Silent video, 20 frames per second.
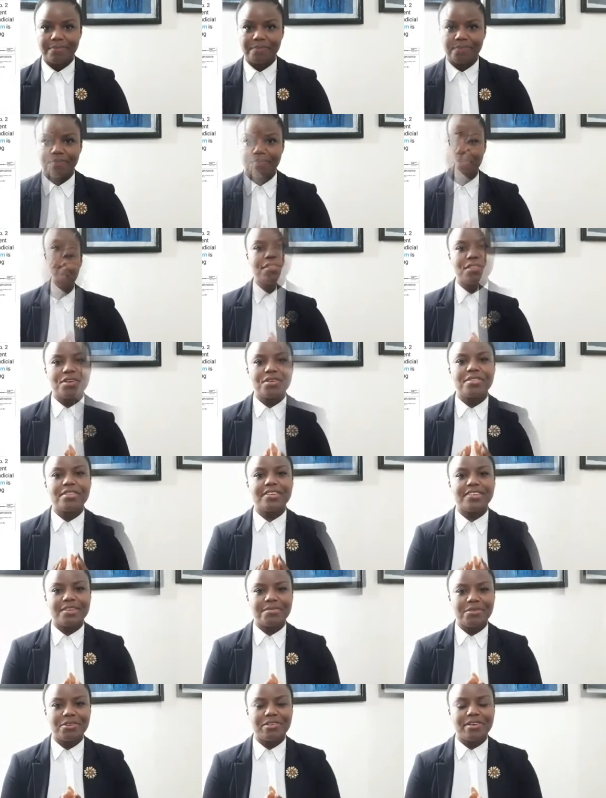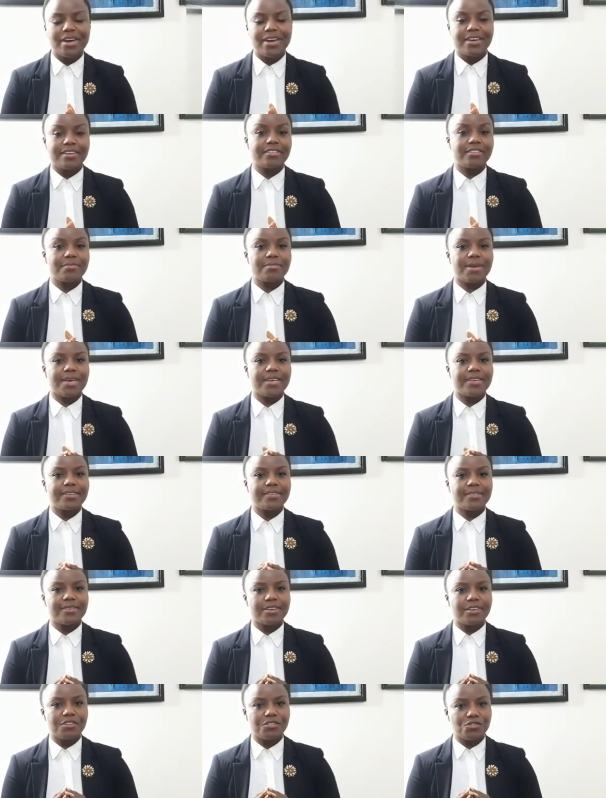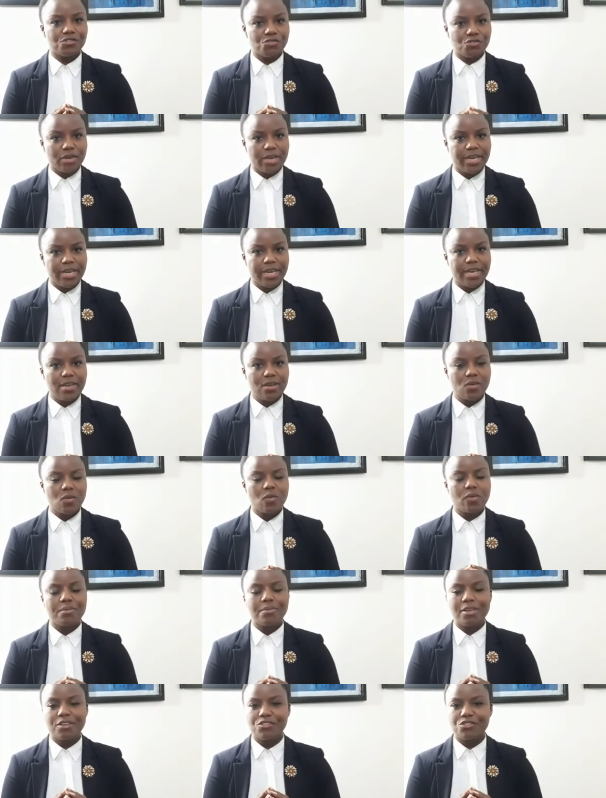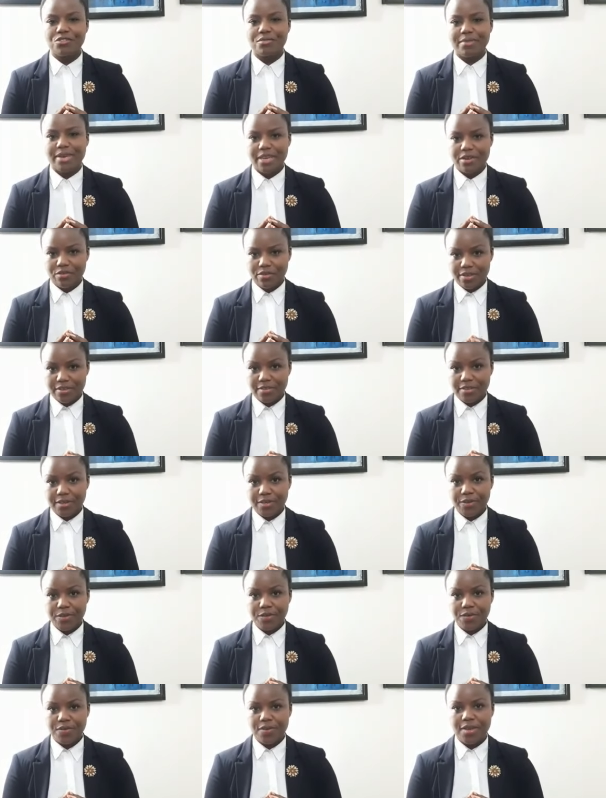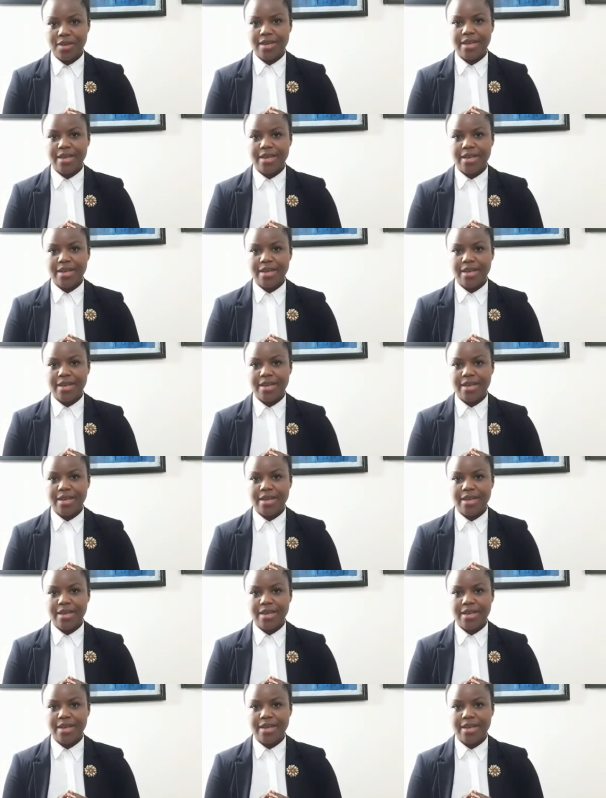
Even though the democratic space is shrinking, we must remain resolute